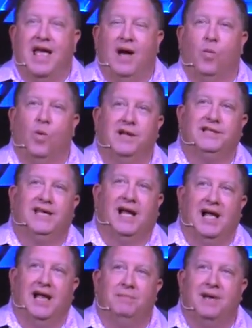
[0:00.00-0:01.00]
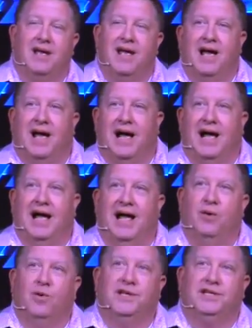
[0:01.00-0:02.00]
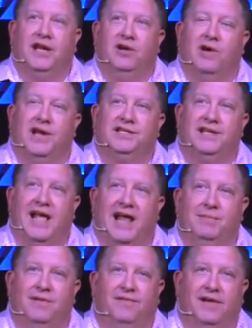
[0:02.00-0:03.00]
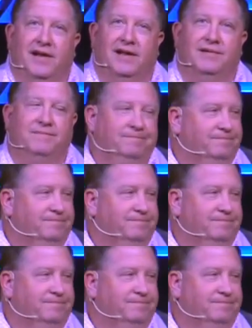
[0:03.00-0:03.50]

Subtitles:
At one time, I was a Grey's Anatomy fan.